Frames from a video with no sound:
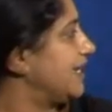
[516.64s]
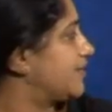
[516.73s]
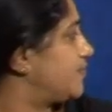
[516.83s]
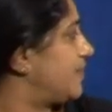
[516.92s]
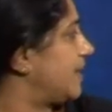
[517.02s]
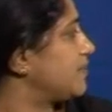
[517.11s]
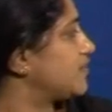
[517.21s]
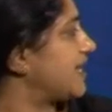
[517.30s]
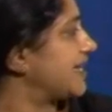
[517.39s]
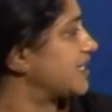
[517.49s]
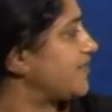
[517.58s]
It should be able to
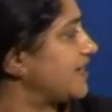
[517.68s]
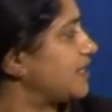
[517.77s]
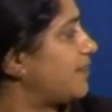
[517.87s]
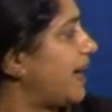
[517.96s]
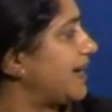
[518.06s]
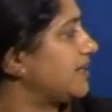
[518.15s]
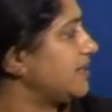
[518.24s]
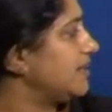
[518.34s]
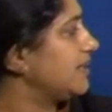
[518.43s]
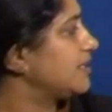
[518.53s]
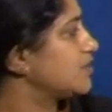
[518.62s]
satisfy the buyer
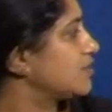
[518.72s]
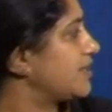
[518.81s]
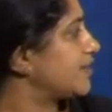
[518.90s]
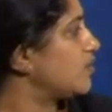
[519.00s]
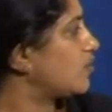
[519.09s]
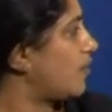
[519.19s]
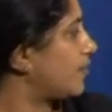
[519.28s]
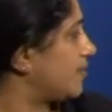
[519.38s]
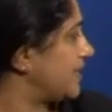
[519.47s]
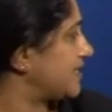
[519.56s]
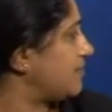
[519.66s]
so that no
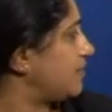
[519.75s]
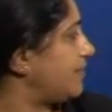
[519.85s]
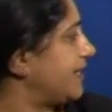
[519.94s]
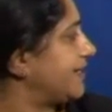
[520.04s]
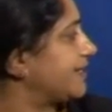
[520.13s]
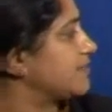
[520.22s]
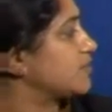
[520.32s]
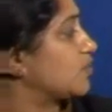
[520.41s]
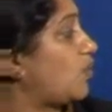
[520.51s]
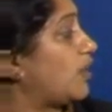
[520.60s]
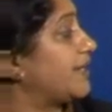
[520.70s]
compromise shall be made in terms
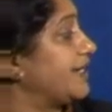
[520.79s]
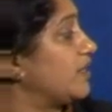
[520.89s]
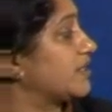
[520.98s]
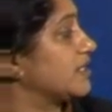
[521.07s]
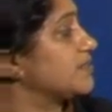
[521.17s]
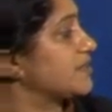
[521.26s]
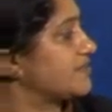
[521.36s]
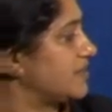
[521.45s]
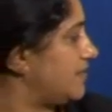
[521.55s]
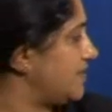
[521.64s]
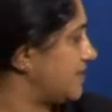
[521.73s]
of quality or terms of
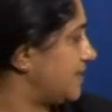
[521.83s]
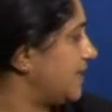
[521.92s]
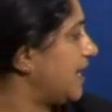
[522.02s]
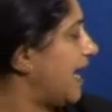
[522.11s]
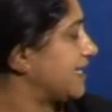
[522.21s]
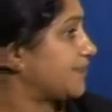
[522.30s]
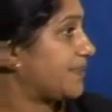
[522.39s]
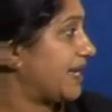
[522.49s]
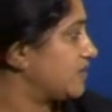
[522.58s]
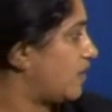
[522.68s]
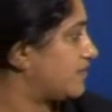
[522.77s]
service and the
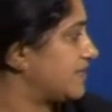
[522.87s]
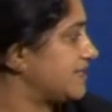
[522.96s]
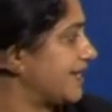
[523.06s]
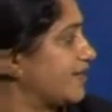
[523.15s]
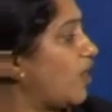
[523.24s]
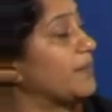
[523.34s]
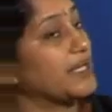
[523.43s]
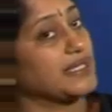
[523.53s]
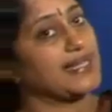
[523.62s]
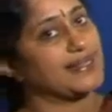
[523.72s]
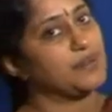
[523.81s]
price offered is
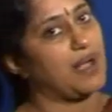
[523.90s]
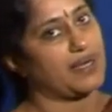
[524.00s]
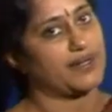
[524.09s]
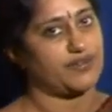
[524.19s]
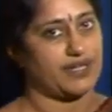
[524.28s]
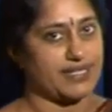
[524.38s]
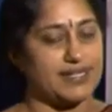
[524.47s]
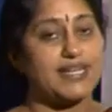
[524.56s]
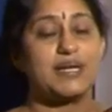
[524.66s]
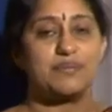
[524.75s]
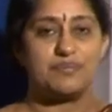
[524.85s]
economical than the market rate.
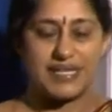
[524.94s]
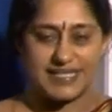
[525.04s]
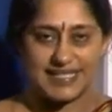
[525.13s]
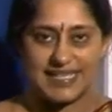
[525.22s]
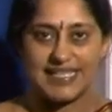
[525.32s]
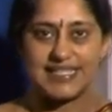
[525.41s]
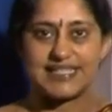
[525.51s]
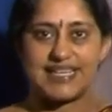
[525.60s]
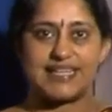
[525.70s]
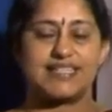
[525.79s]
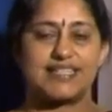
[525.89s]
Basically, the
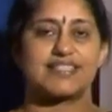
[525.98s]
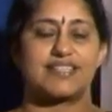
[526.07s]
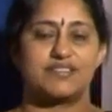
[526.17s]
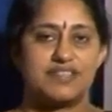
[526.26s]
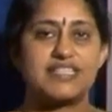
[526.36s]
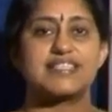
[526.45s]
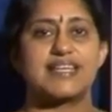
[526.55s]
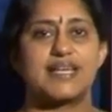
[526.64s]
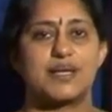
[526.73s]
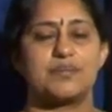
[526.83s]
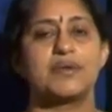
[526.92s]
seller is
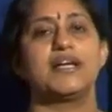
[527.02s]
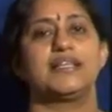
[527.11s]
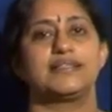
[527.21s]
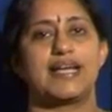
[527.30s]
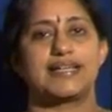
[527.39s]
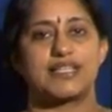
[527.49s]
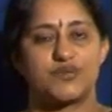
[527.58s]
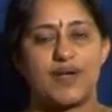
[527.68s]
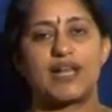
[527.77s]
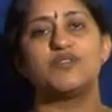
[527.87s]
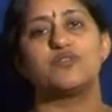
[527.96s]
convincing him that it's
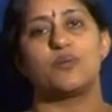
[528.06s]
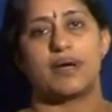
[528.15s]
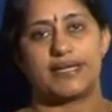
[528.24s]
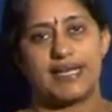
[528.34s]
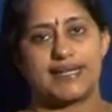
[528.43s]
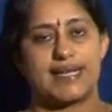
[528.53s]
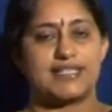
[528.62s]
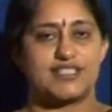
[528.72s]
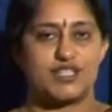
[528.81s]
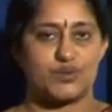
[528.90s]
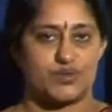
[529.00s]
value for money and
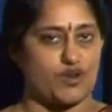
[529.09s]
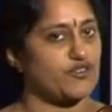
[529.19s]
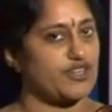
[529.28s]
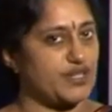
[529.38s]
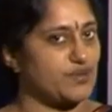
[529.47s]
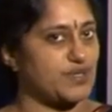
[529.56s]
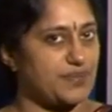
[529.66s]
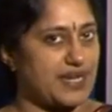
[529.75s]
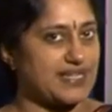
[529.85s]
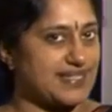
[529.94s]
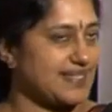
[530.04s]
hence he should not reduce the
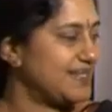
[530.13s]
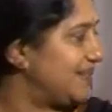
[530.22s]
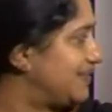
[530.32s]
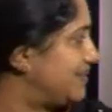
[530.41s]
price.